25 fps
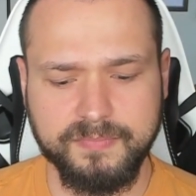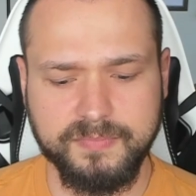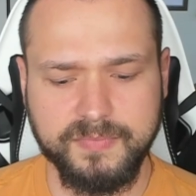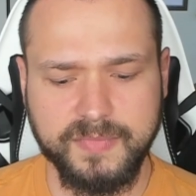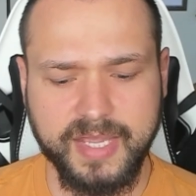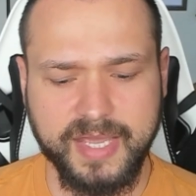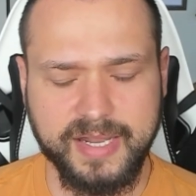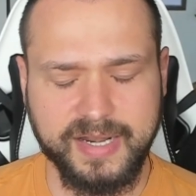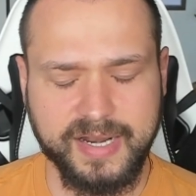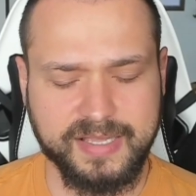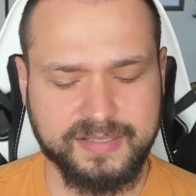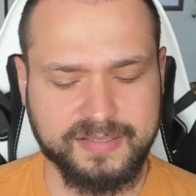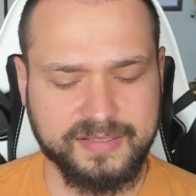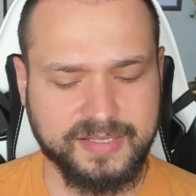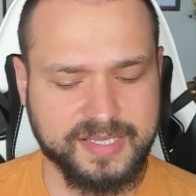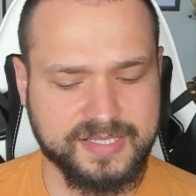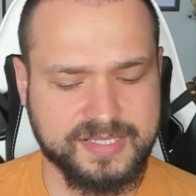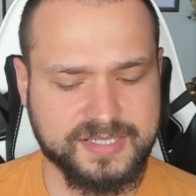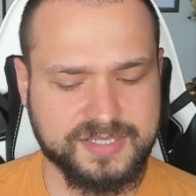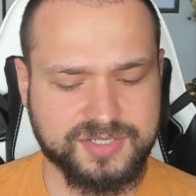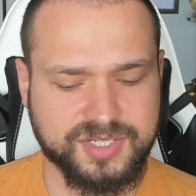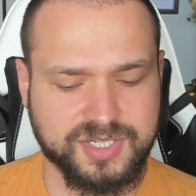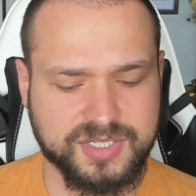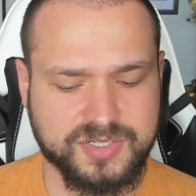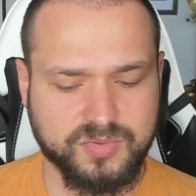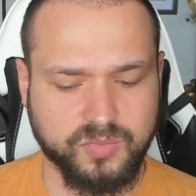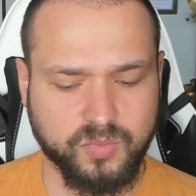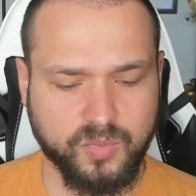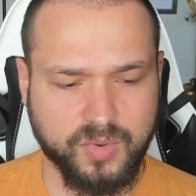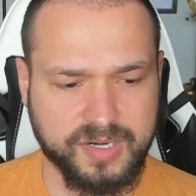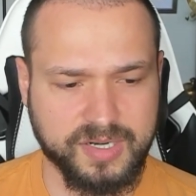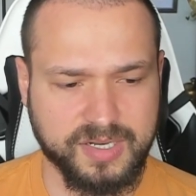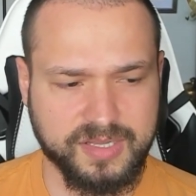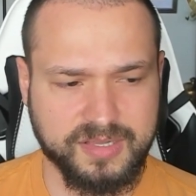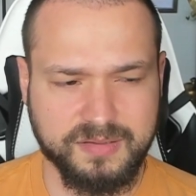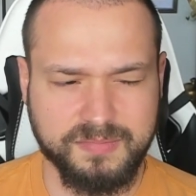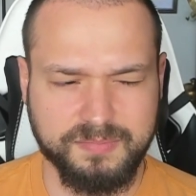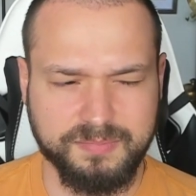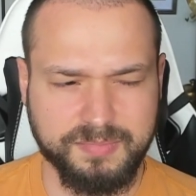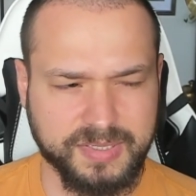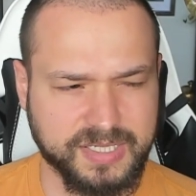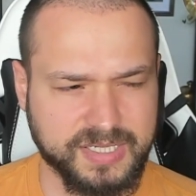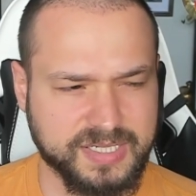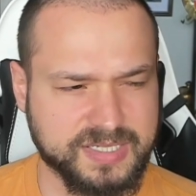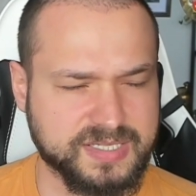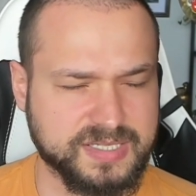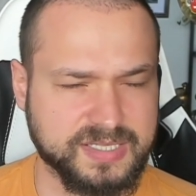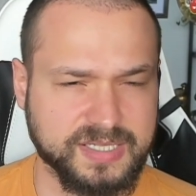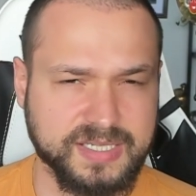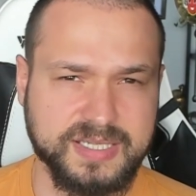And that's just one of the
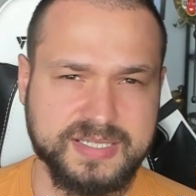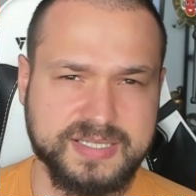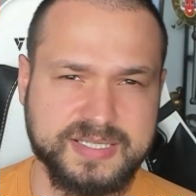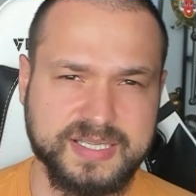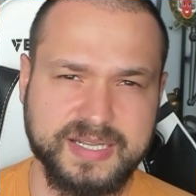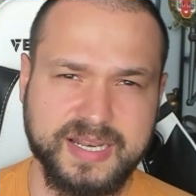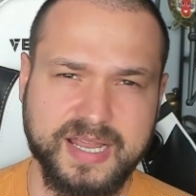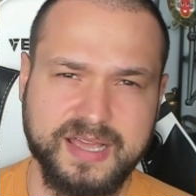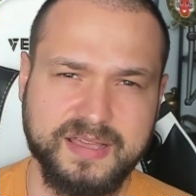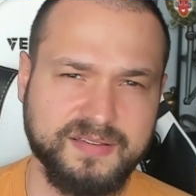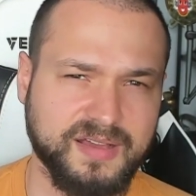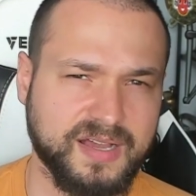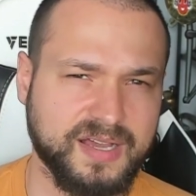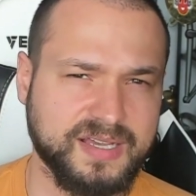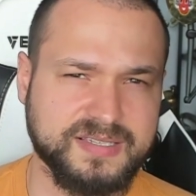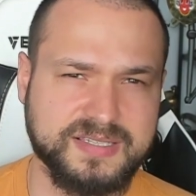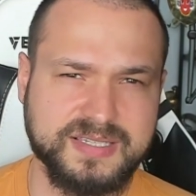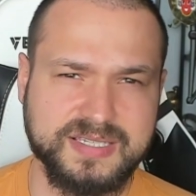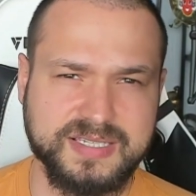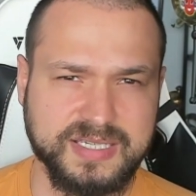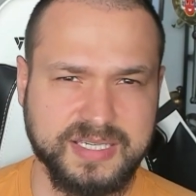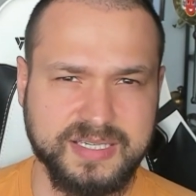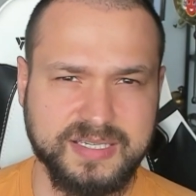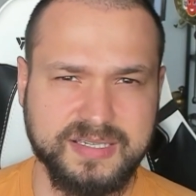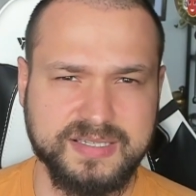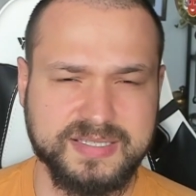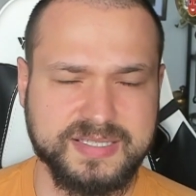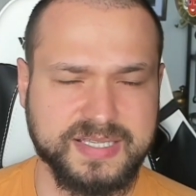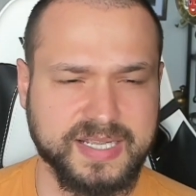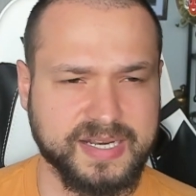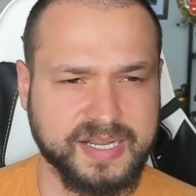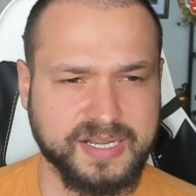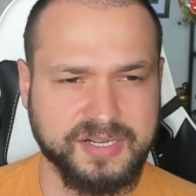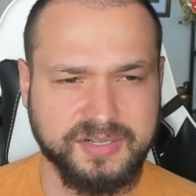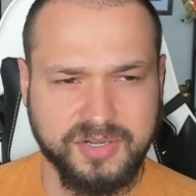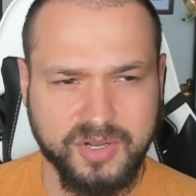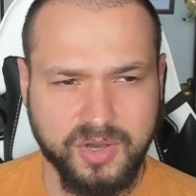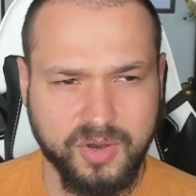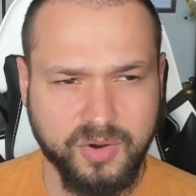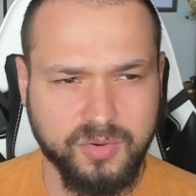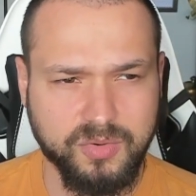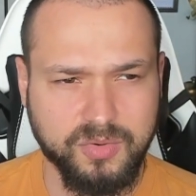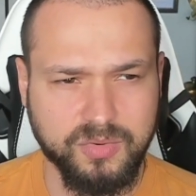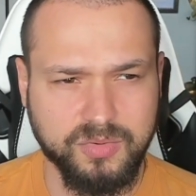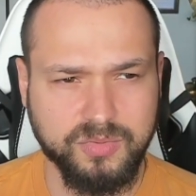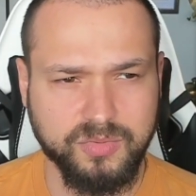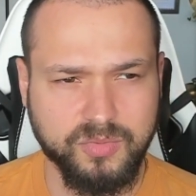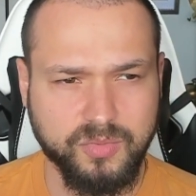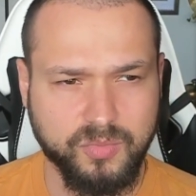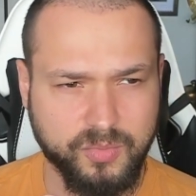biggest things that I see, is that I
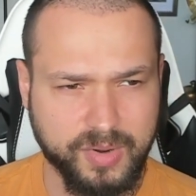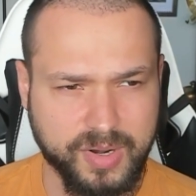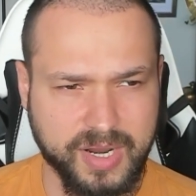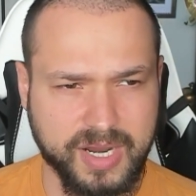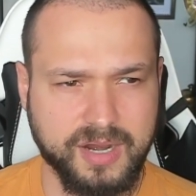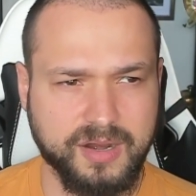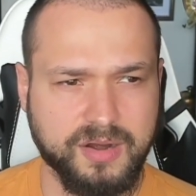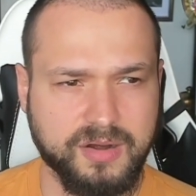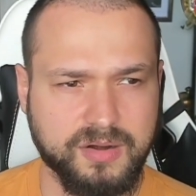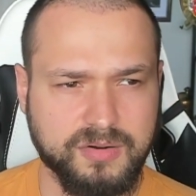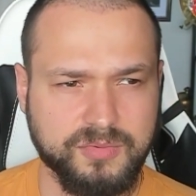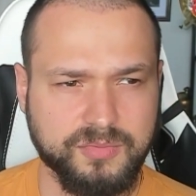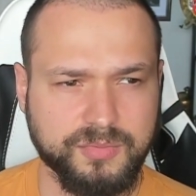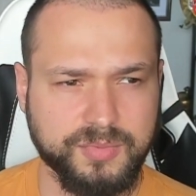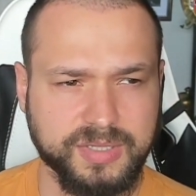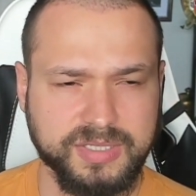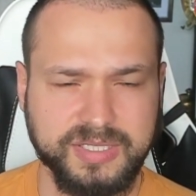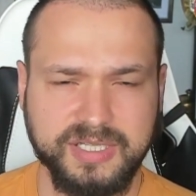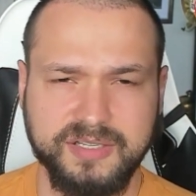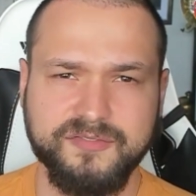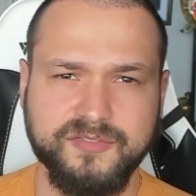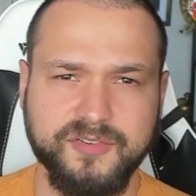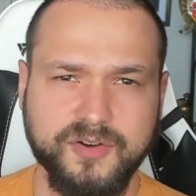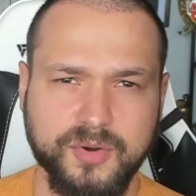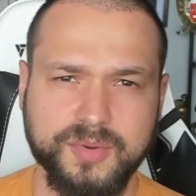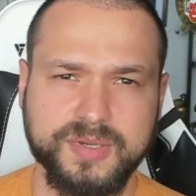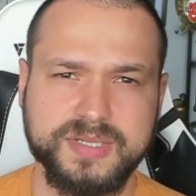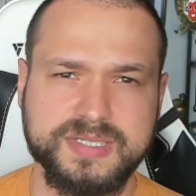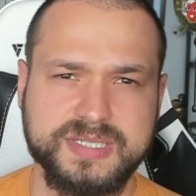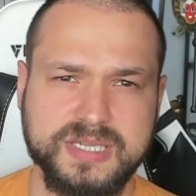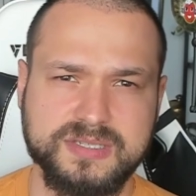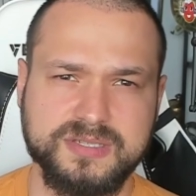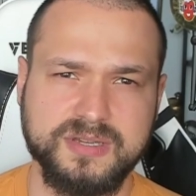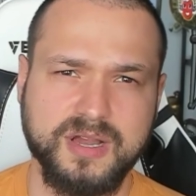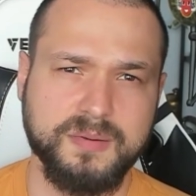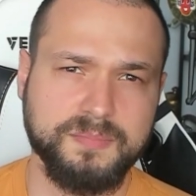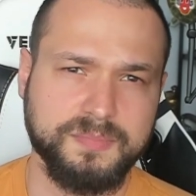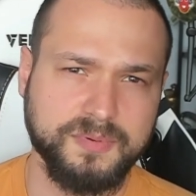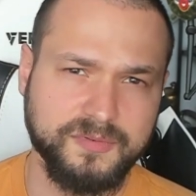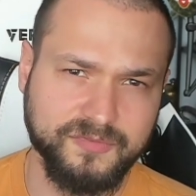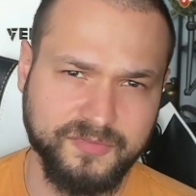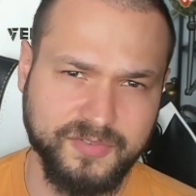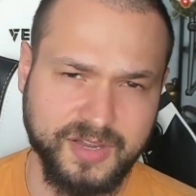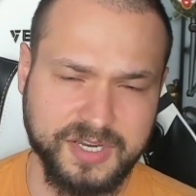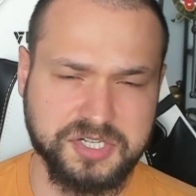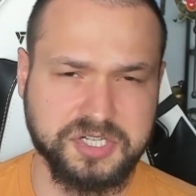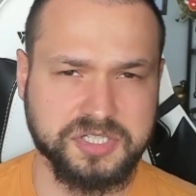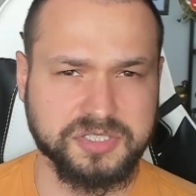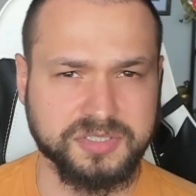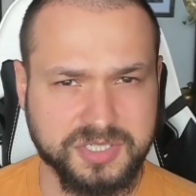know Rare really focuses on
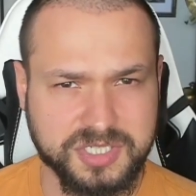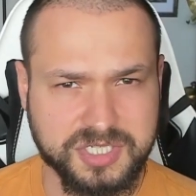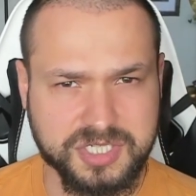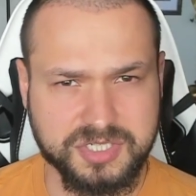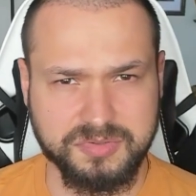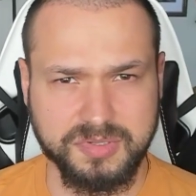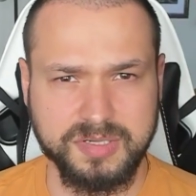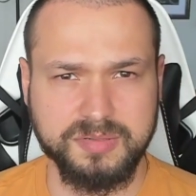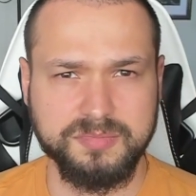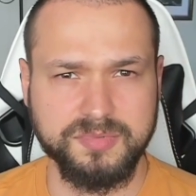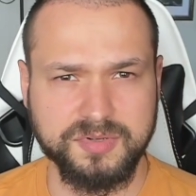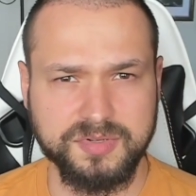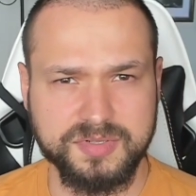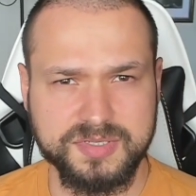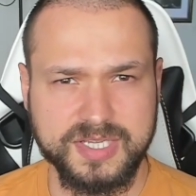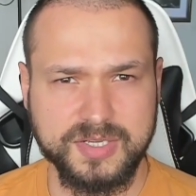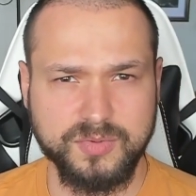professional streamers.